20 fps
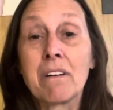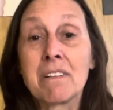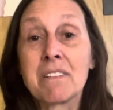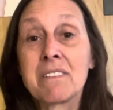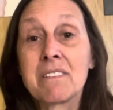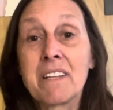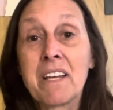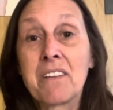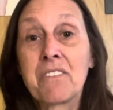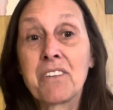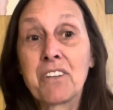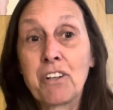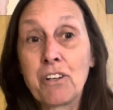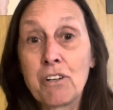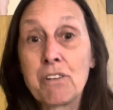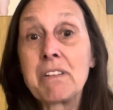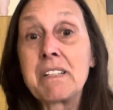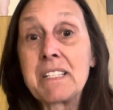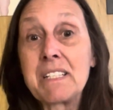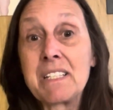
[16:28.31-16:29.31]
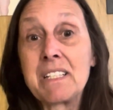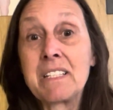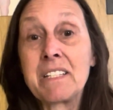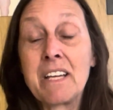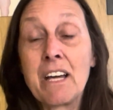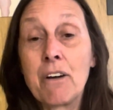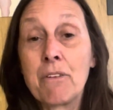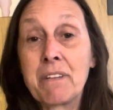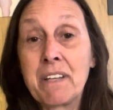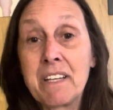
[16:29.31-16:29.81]
It's like the currency
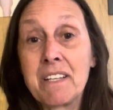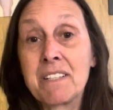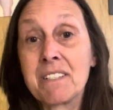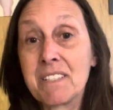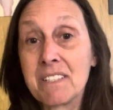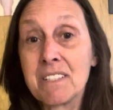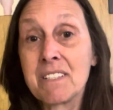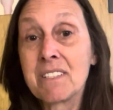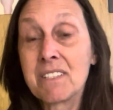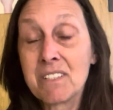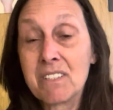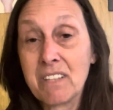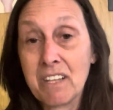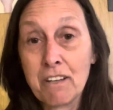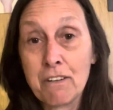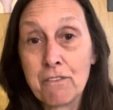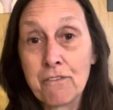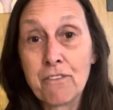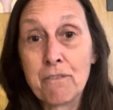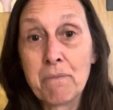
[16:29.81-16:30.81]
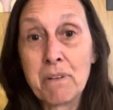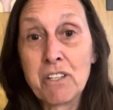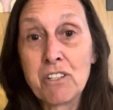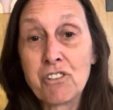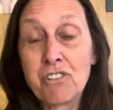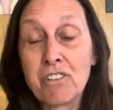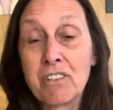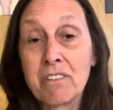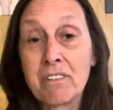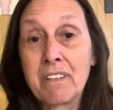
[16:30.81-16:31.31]
nowadays is
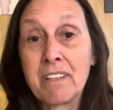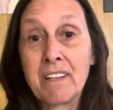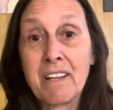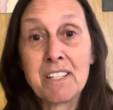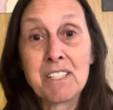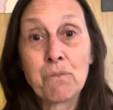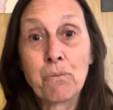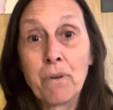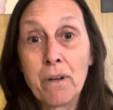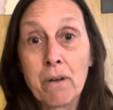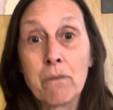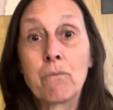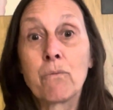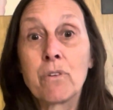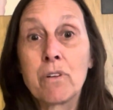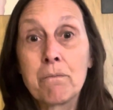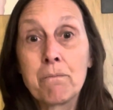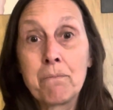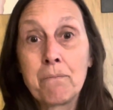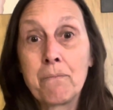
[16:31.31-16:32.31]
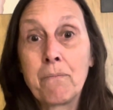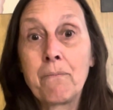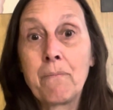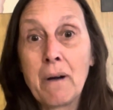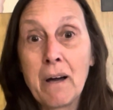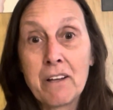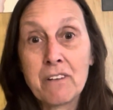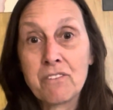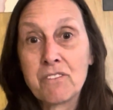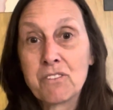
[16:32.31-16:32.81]
information. And that's what we're
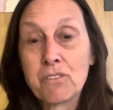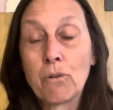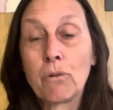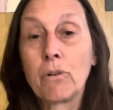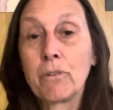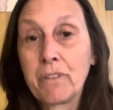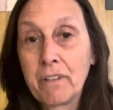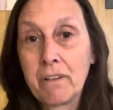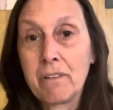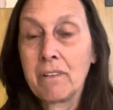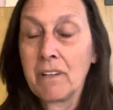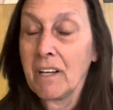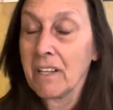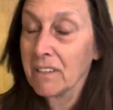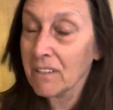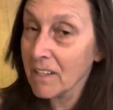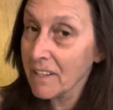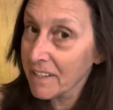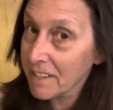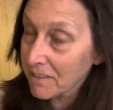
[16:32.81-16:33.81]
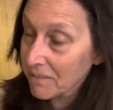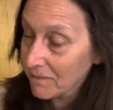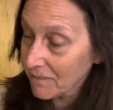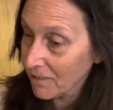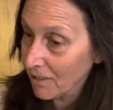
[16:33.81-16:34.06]
bought and sold online.